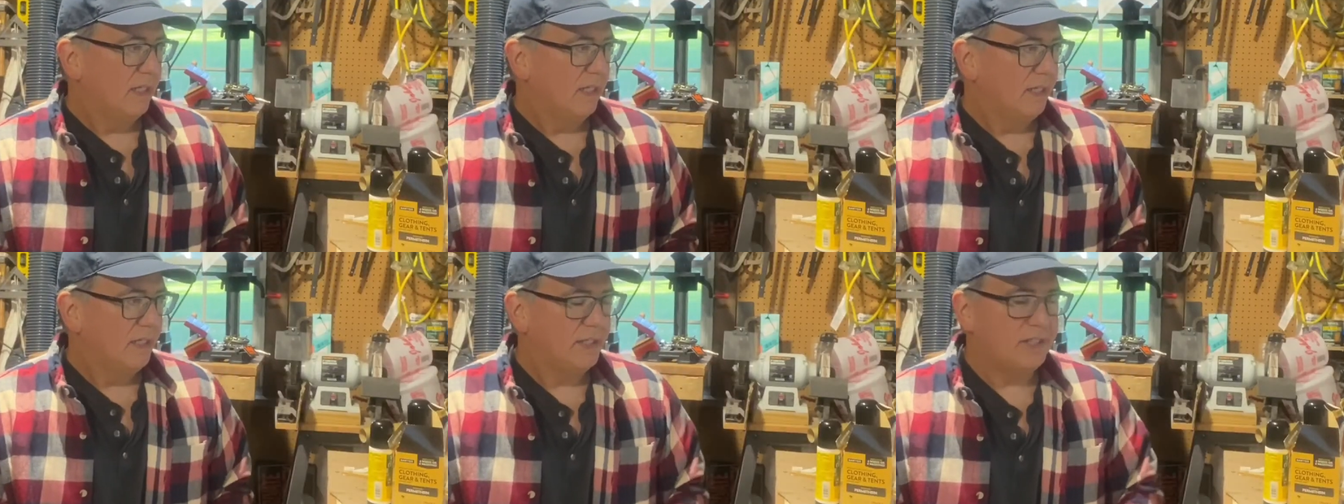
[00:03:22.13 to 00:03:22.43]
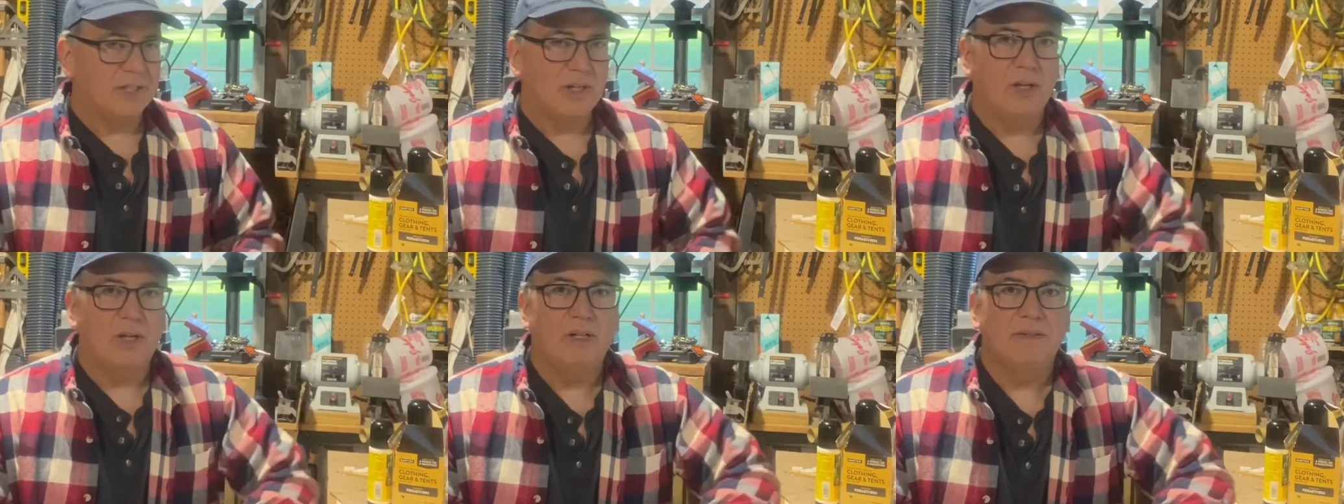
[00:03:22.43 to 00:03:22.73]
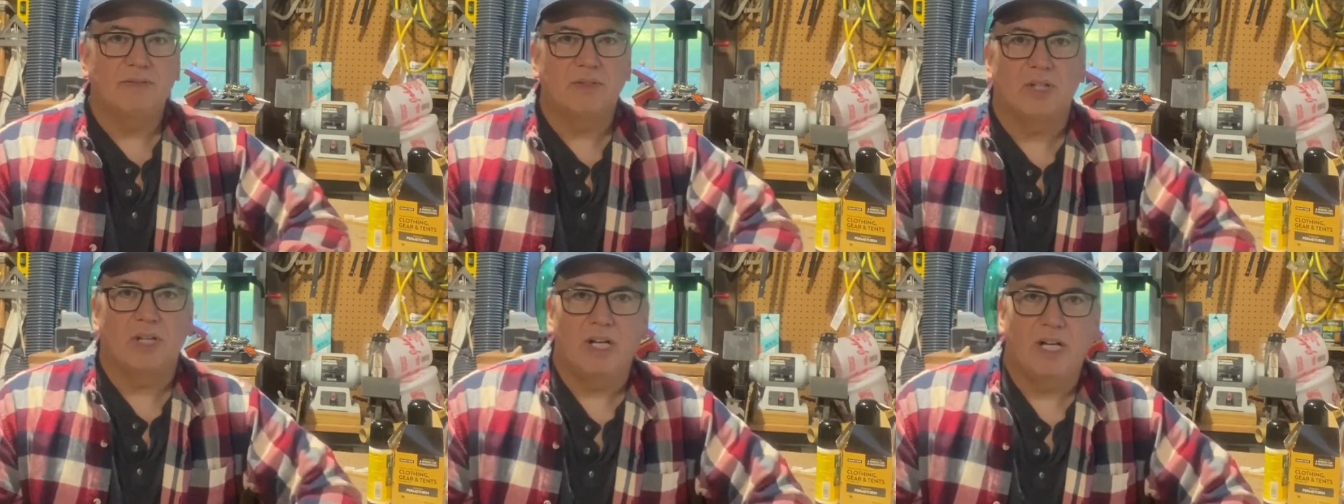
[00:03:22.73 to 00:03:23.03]
So
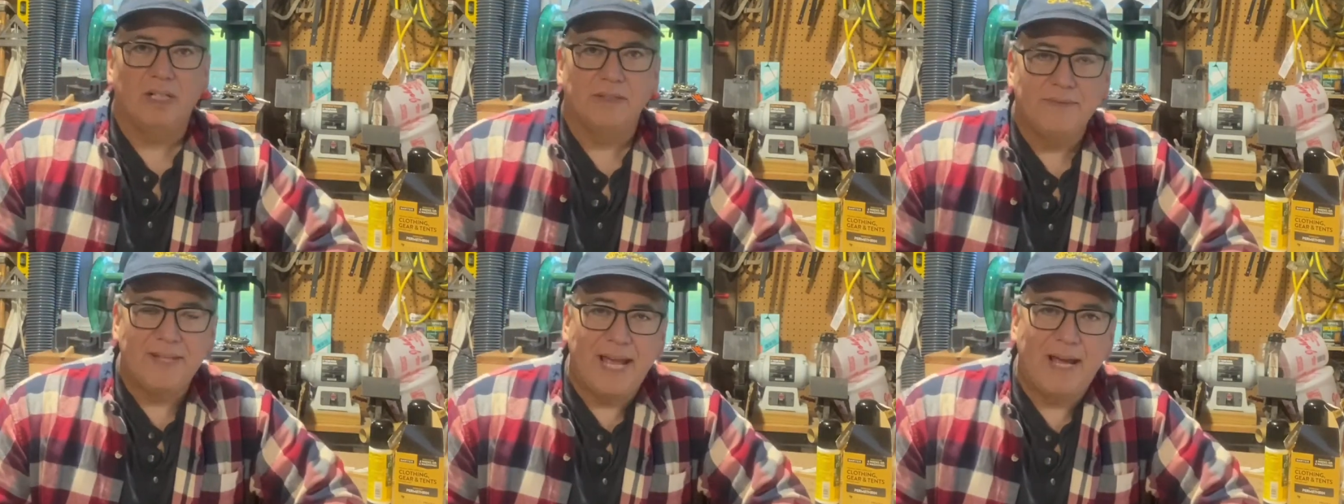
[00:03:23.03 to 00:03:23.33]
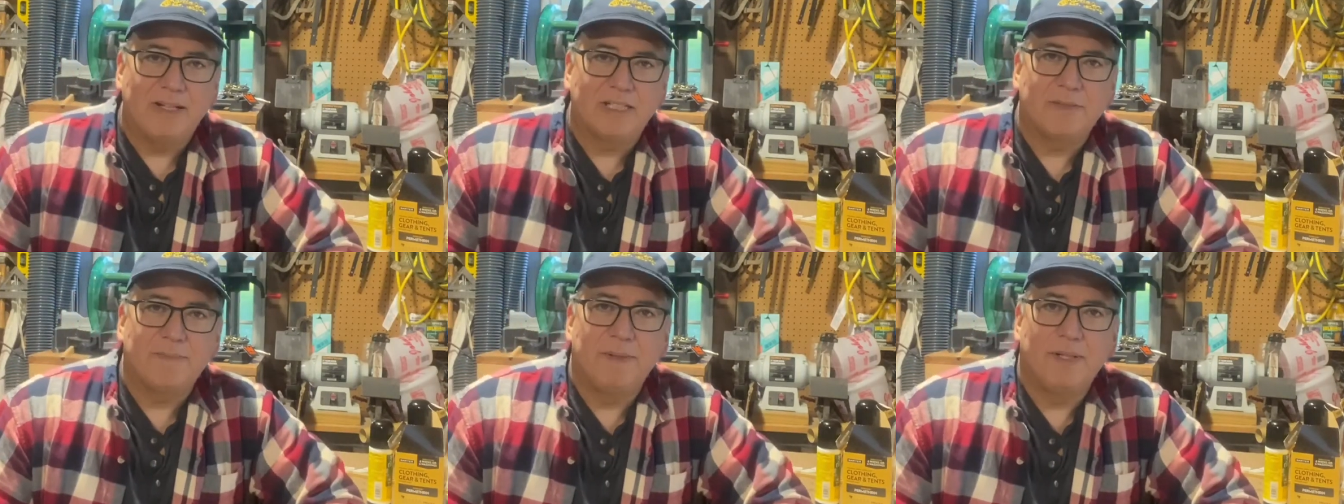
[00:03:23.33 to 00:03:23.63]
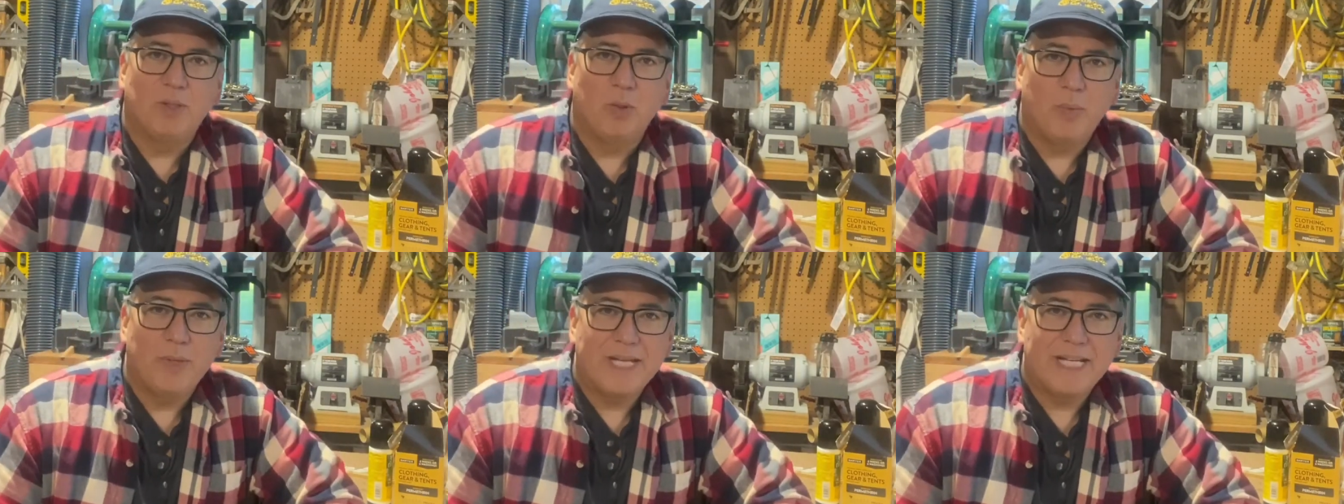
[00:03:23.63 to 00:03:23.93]
overall, now it's
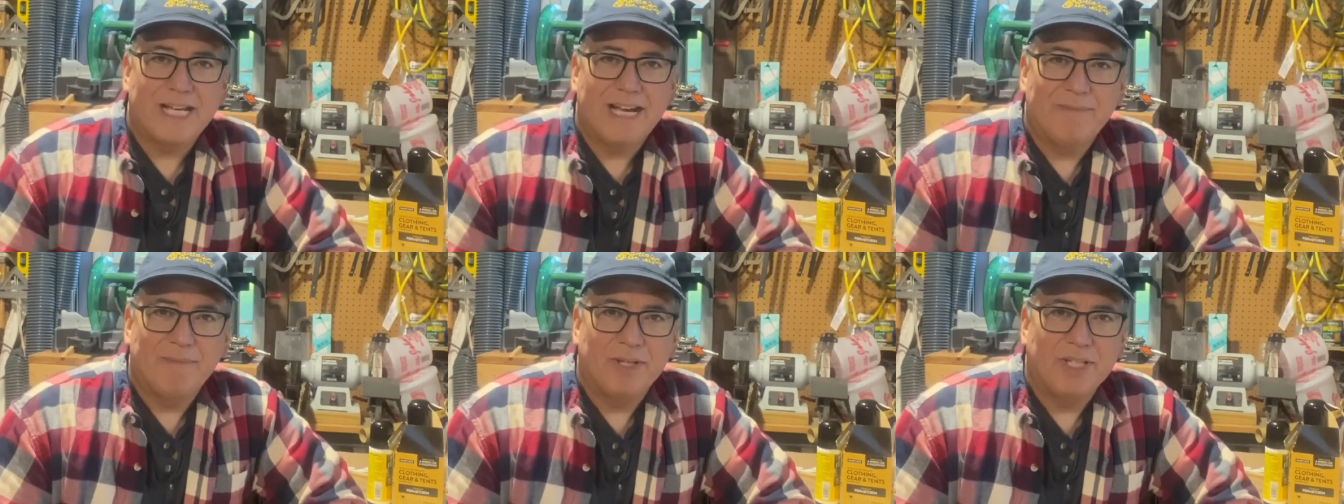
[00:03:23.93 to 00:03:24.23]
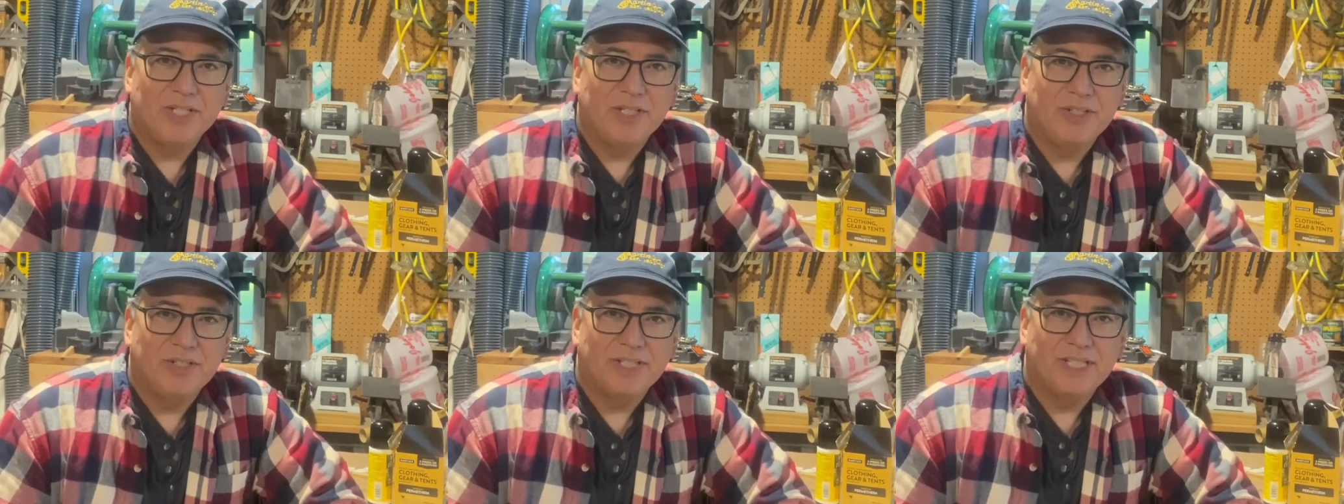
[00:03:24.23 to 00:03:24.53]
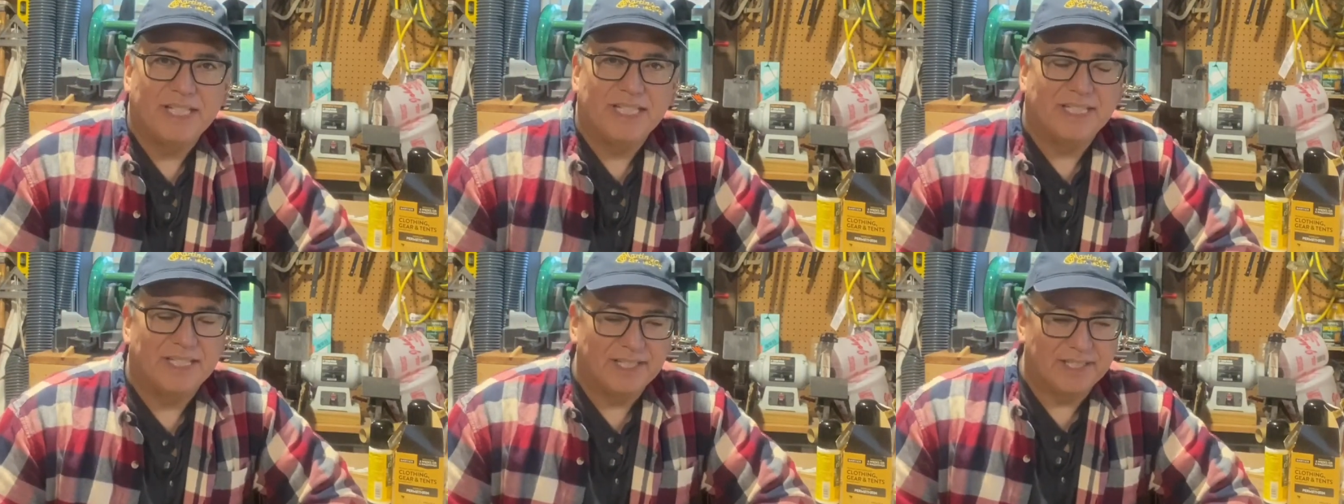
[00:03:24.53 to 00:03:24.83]
been a week I've been
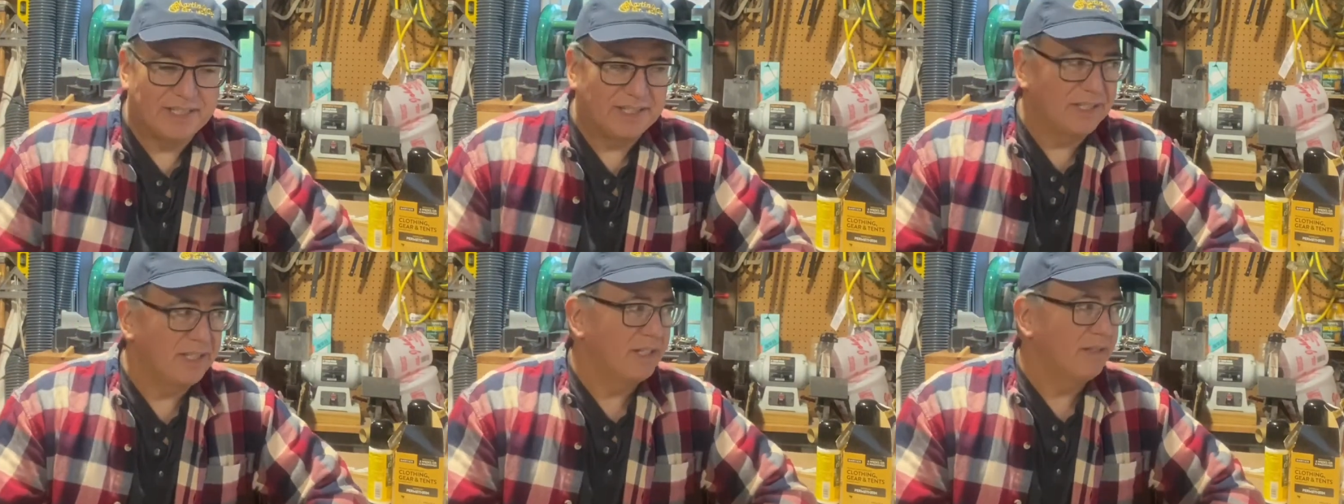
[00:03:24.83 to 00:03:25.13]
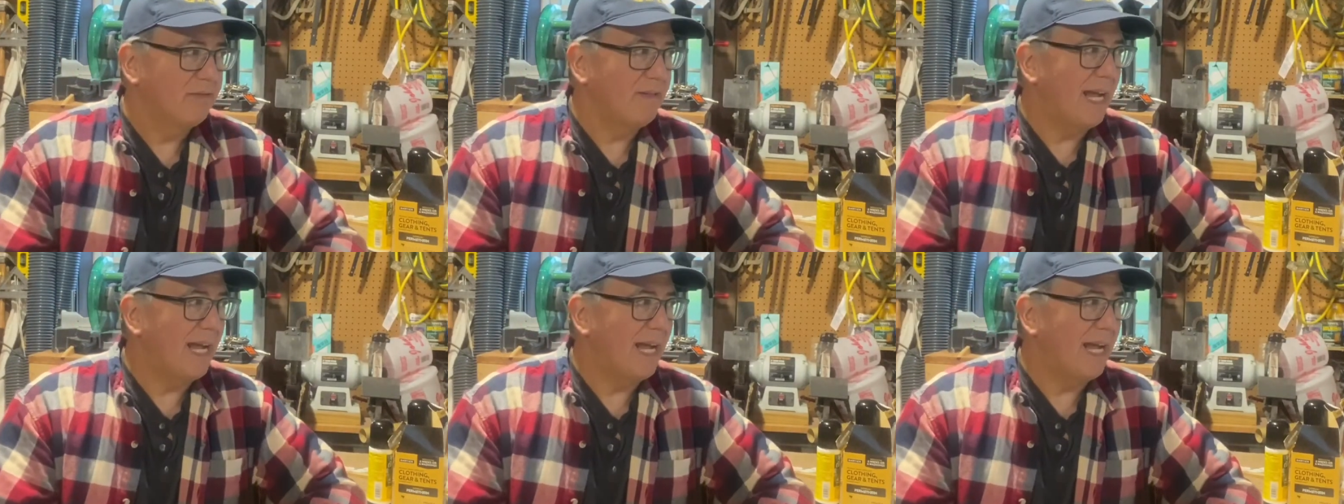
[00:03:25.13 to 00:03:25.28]
using this